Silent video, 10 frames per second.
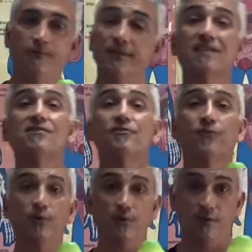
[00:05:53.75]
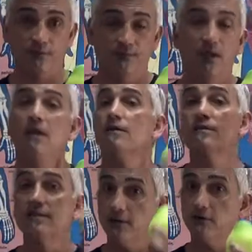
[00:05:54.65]
This is a fruit.
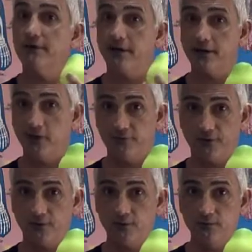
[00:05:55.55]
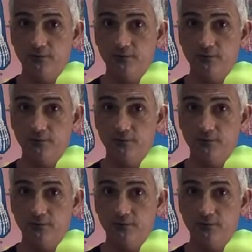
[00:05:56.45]
Still very good for you.